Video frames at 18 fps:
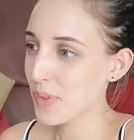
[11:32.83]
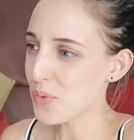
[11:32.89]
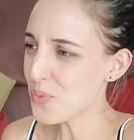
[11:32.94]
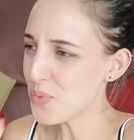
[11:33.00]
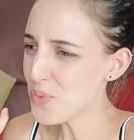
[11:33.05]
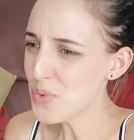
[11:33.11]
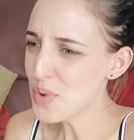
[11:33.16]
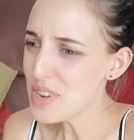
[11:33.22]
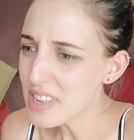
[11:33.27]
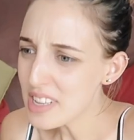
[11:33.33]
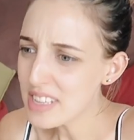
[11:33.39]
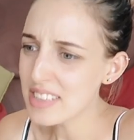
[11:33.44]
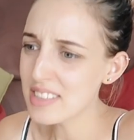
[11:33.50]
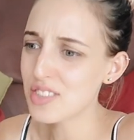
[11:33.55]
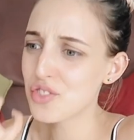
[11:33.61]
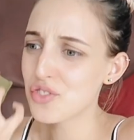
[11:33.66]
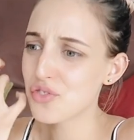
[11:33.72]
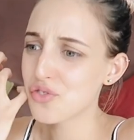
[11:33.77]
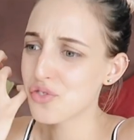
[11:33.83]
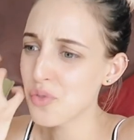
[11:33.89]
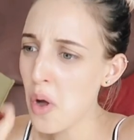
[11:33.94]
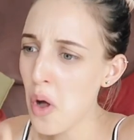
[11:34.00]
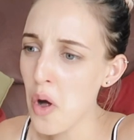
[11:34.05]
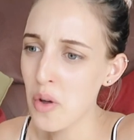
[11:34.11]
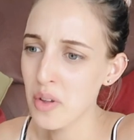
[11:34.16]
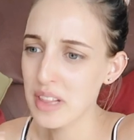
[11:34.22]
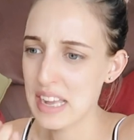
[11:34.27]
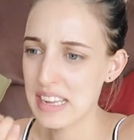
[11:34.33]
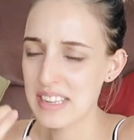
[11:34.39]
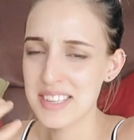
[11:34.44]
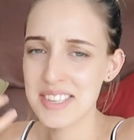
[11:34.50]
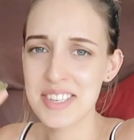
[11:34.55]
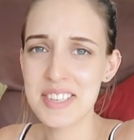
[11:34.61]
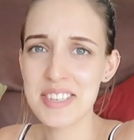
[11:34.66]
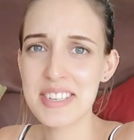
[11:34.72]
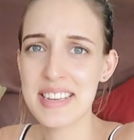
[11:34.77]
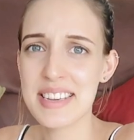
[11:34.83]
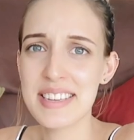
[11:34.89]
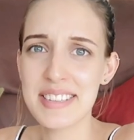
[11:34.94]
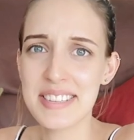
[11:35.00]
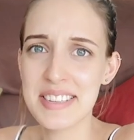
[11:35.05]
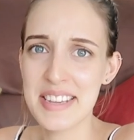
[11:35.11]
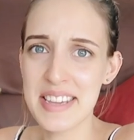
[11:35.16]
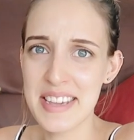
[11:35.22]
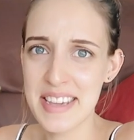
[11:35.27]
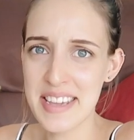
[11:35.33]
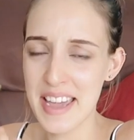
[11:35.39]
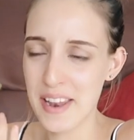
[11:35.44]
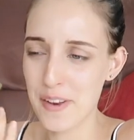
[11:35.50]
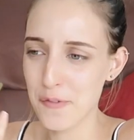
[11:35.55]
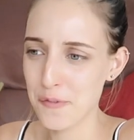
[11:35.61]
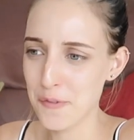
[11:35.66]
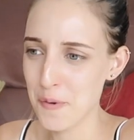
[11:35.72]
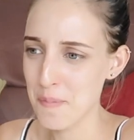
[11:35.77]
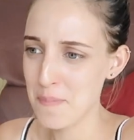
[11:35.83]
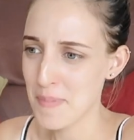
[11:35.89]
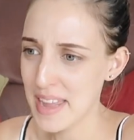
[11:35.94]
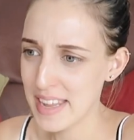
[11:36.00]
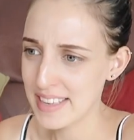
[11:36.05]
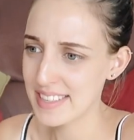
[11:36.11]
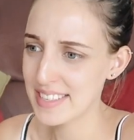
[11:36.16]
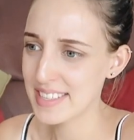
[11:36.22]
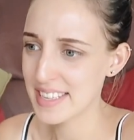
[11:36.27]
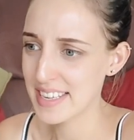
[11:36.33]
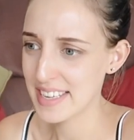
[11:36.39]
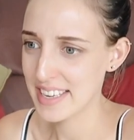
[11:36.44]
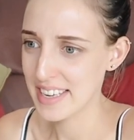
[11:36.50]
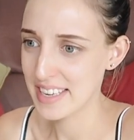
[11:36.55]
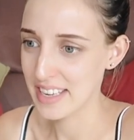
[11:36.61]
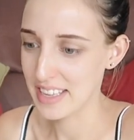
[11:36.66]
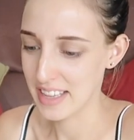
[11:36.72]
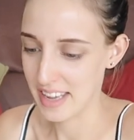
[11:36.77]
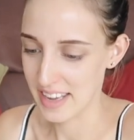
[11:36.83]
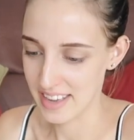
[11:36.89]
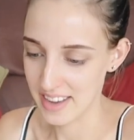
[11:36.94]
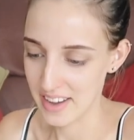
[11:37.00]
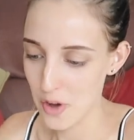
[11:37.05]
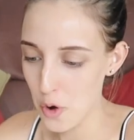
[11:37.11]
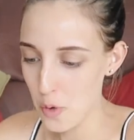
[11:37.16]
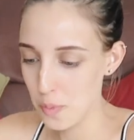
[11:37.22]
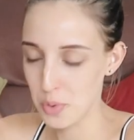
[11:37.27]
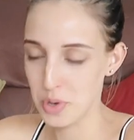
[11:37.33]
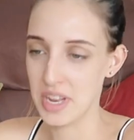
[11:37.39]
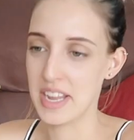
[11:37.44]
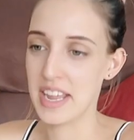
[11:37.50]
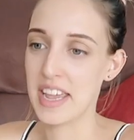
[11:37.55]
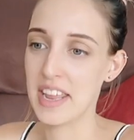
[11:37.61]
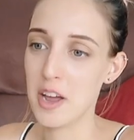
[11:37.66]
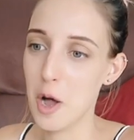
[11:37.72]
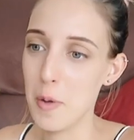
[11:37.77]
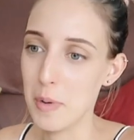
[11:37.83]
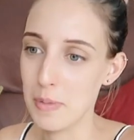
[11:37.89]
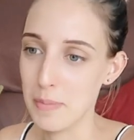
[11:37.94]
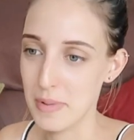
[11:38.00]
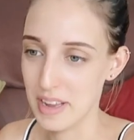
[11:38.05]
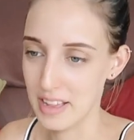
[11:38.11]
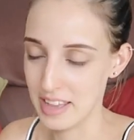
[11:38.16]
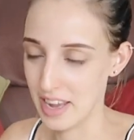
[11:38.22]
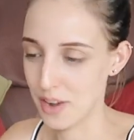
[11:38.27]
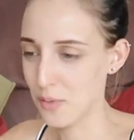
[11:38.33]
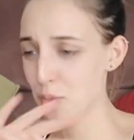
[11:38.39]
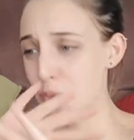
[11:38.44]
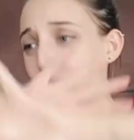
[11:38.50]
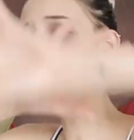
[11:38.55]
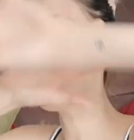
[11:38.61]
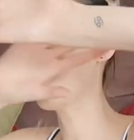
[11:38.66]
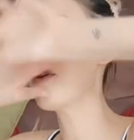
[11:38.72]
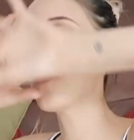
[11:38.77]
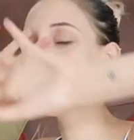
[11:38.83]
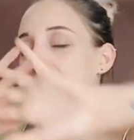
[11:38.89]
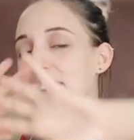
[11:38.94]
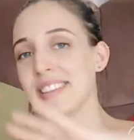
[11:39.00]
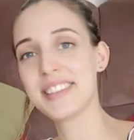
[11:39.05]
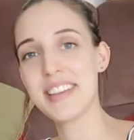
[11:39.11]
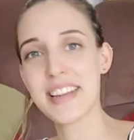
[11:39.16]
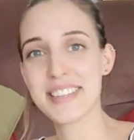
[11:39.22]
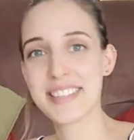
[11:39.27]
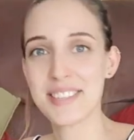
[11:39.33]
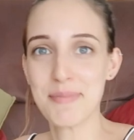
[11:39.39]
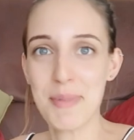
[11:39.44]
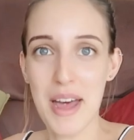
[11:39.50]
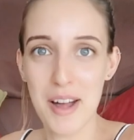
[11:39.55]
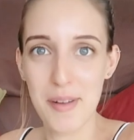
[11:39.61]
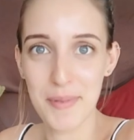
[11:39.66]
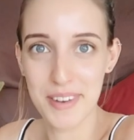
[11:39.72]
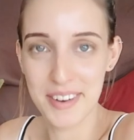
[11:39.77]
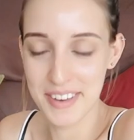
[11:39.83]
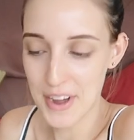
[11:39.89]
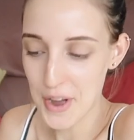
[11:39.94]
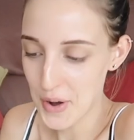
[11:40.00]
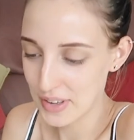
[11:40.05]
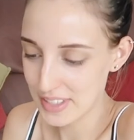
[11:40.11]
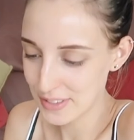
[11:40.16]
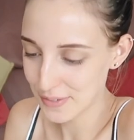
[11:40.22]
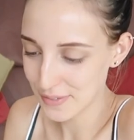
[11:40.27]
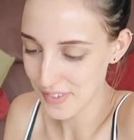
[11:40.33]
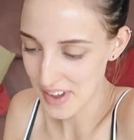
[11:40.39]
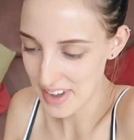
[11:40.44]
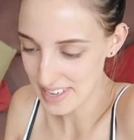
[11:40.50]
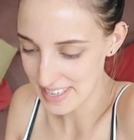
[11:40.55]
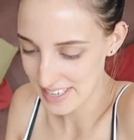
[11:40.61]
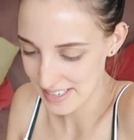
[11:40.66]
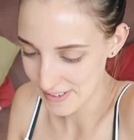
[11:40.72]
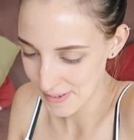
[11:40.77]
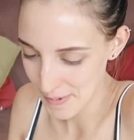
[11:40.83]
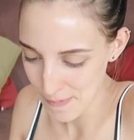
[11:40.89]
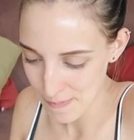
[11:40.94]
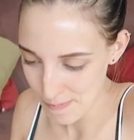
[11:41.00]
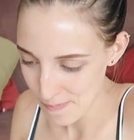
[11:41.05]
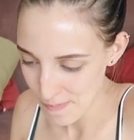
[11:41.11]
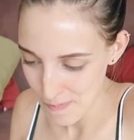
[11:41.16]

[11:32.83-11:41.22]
really strong like cheesy and fermented and like opening it up and being like whoa what's that smell but no it's fine